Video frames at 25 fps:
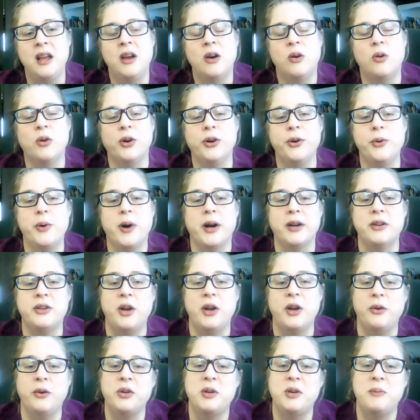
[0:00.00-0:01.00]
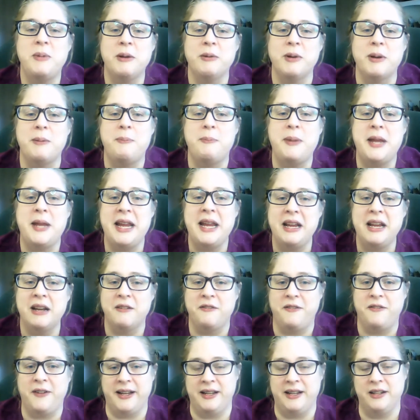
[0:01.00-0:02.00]
or who are known to be repeat
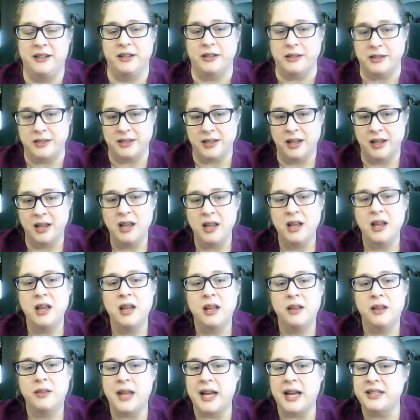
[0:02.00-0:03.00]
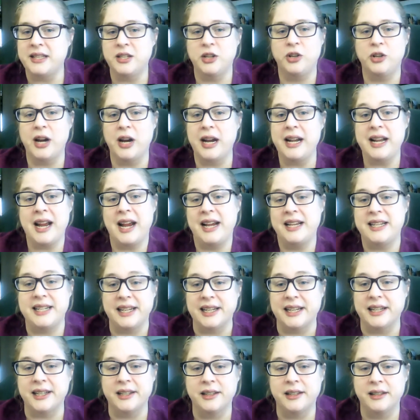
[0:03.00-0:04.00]
offenders, that's a great
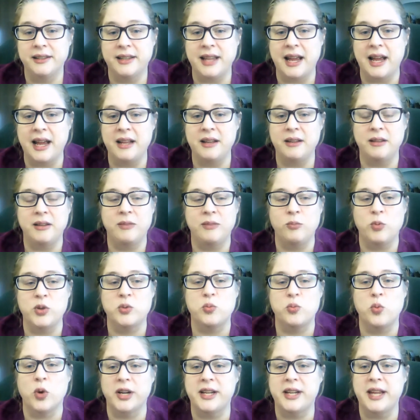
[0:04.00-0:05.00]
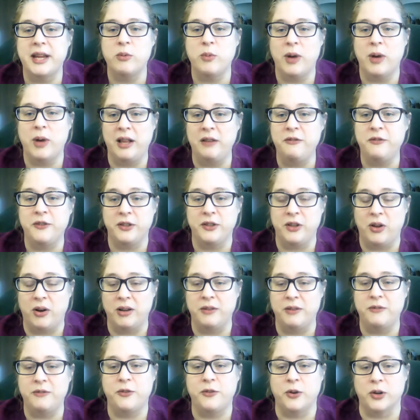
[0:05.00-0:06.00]
idea. That was working well for law
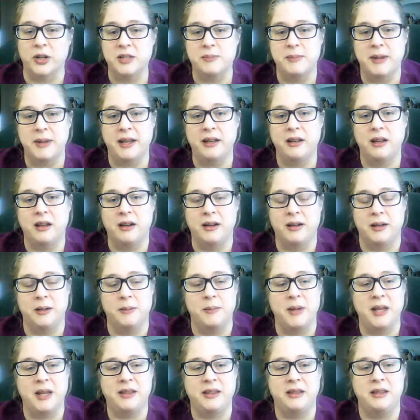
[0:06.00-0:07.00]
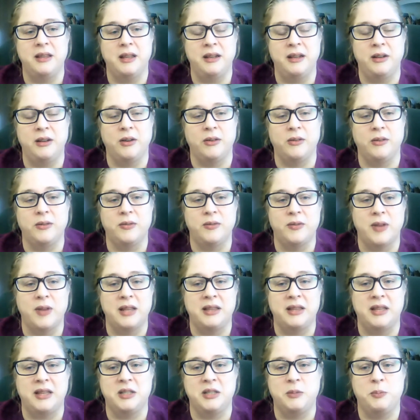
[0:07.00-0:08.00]
enforcement.
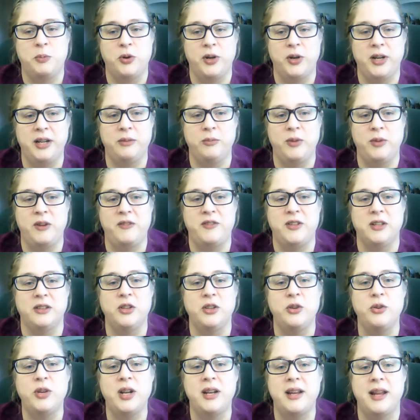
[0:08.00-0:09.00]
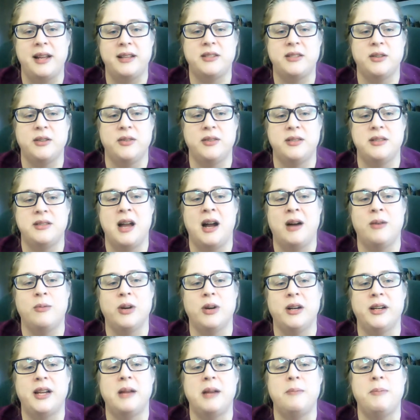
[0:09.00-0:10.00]
At this point, we've diluted it, so it's not
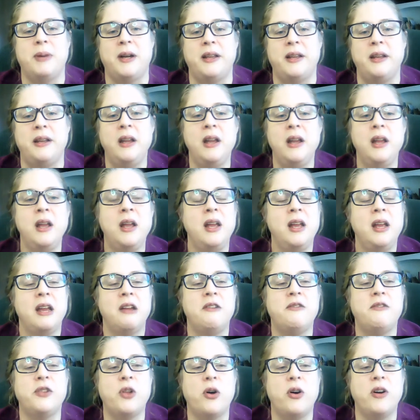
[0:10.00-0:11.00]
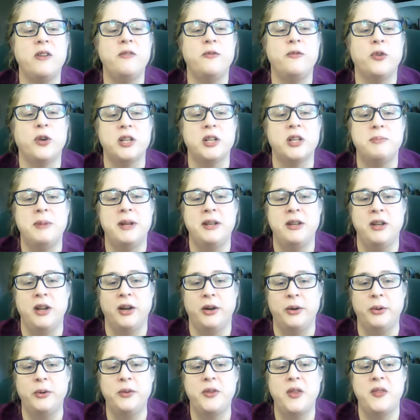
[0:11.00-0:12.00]
working. But if law enforcement
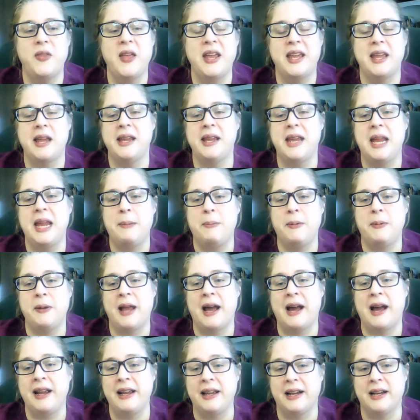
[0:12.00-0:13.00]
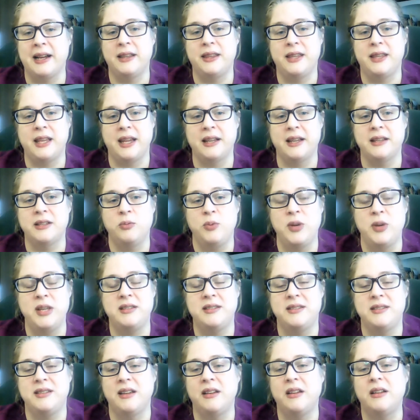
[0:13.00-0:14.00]
know, then they can keep an eye on things. We
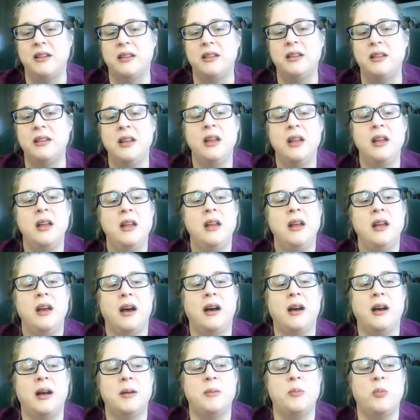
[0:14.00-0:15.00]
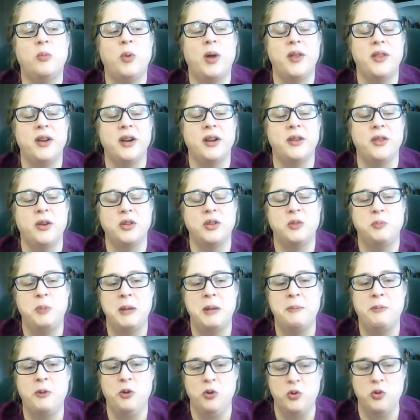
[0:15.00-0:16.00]
still, while there are those
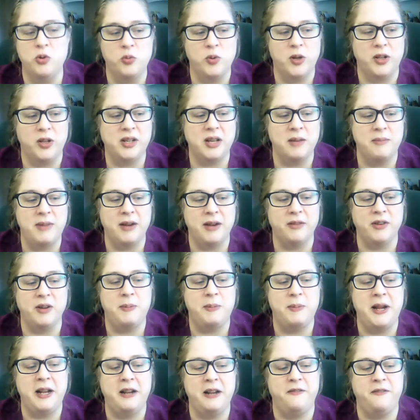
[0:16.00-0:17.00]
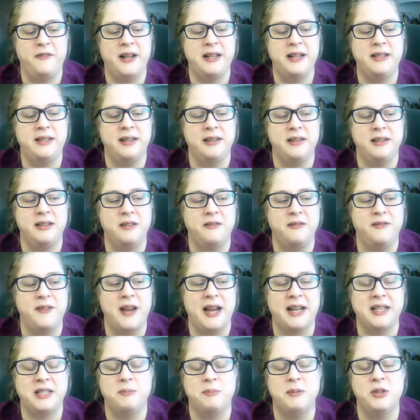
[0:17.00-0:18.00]
people who will commit repeat offenses, the
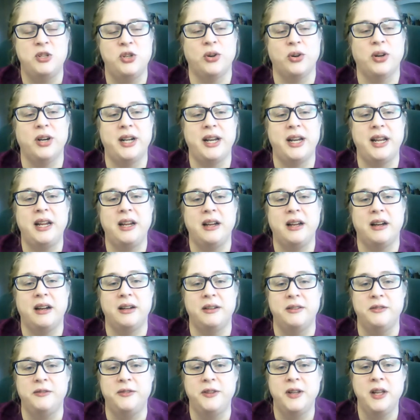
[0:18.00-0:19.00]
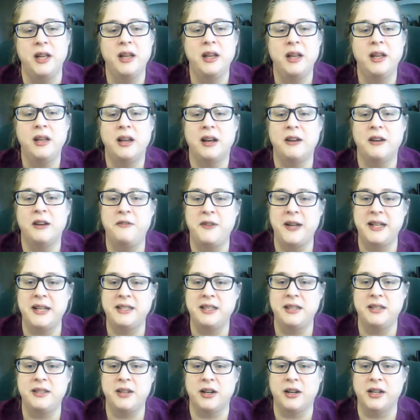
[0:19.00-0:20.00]
vast majority of
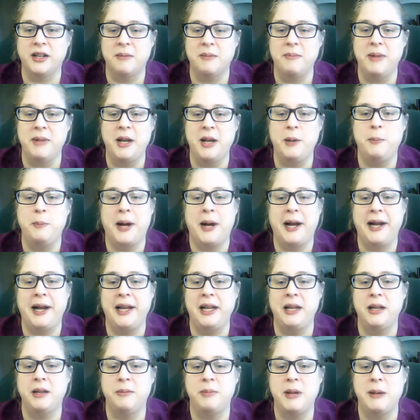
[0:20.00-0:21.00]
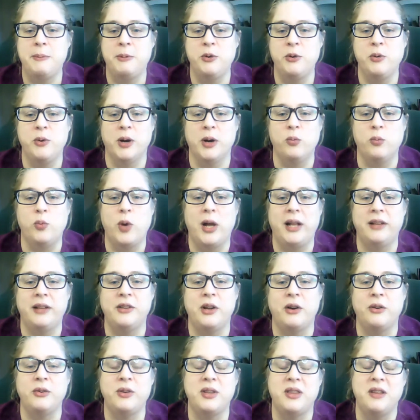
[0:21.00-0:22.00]
offenses are committed by people who are well
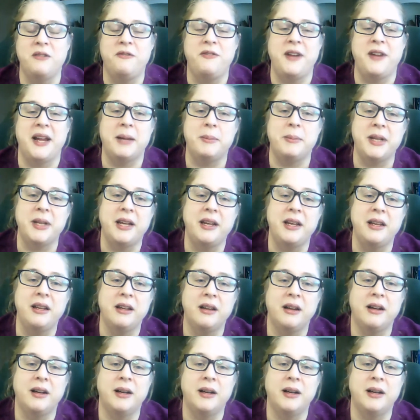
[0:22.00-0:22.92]
known to the family,